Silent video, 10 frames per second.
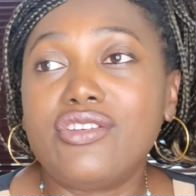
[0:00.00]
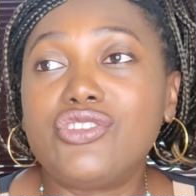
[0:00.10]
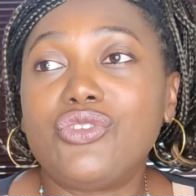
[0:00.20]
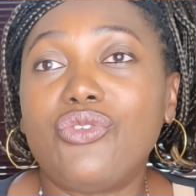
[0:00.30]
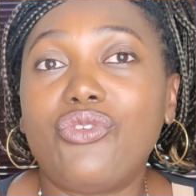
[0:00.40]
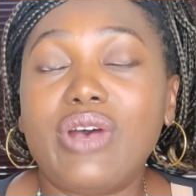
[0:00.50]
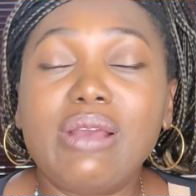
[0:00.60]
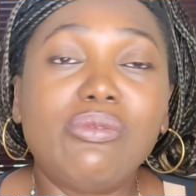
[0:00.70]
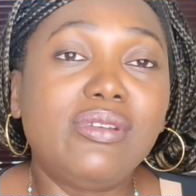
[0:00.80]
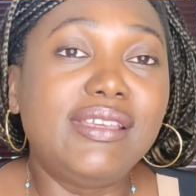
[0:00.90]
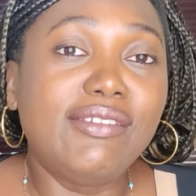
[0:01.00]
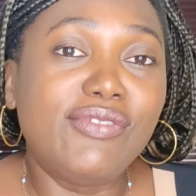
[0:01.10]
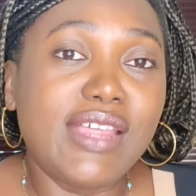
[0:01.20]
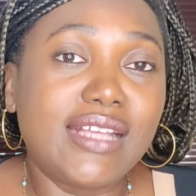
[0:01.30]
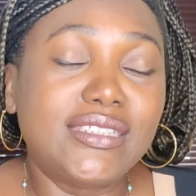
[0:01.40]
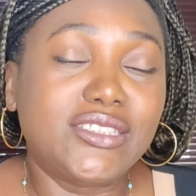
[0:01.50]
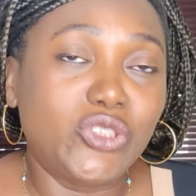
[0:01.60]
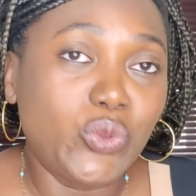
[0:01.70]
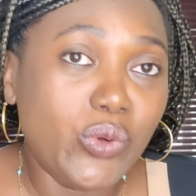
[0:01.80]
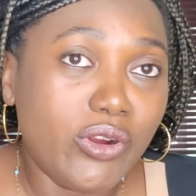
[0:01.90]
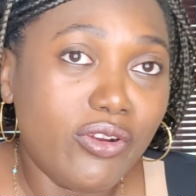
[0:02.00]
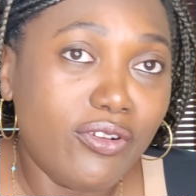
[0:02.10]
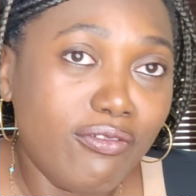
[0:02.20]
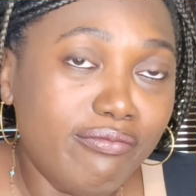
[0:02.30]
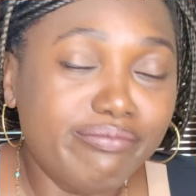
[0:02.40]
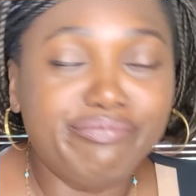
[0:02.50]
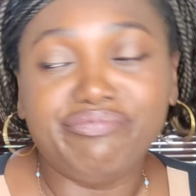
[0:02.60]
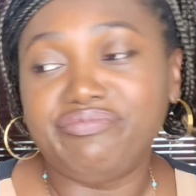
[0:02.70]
so I will give that a twirl.